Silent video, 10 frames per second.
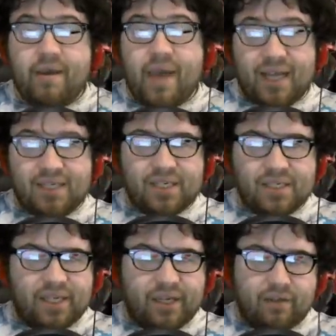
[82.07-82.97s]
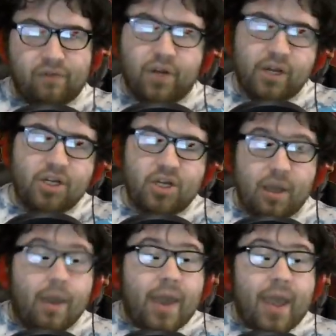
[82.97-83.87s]
As you can see in the footage,
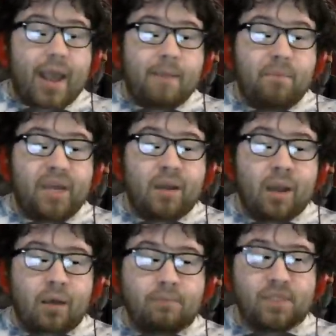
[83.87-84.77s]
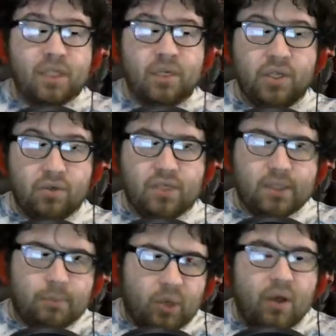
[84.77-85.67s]
it becomes
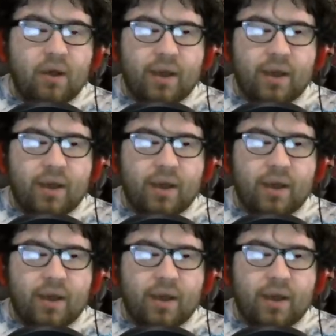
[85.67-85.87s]
usable,